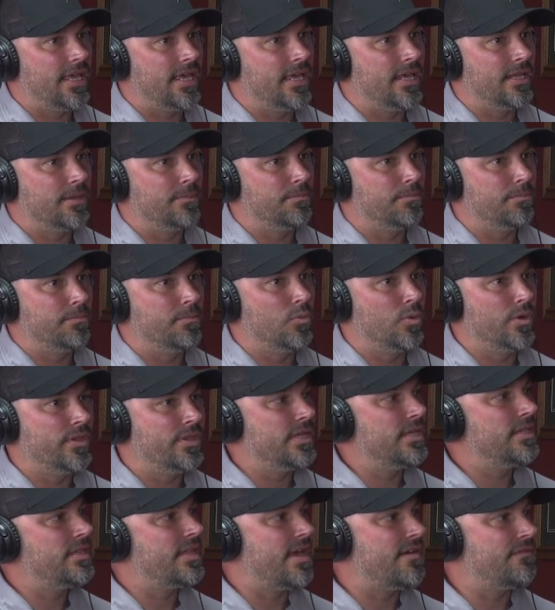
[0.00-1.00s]
And
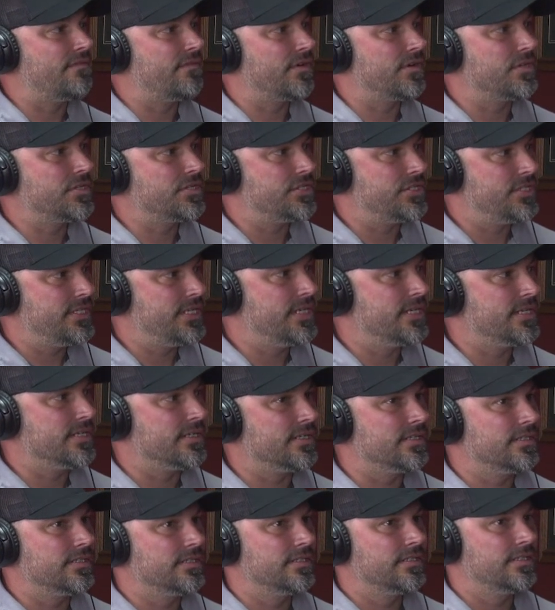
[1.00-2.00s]
within that first
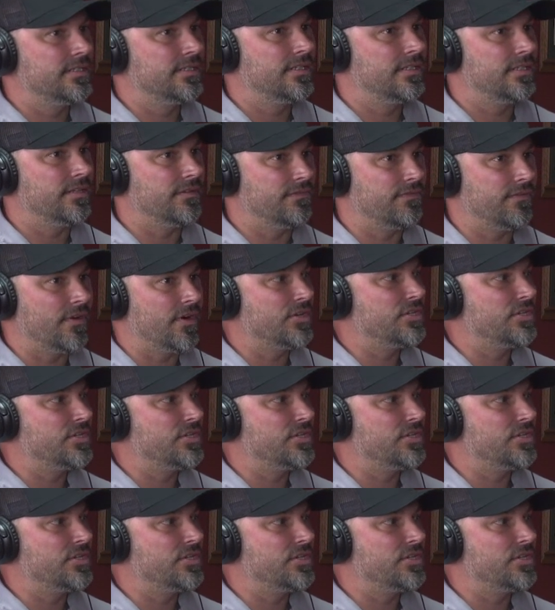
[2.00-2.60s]
year, the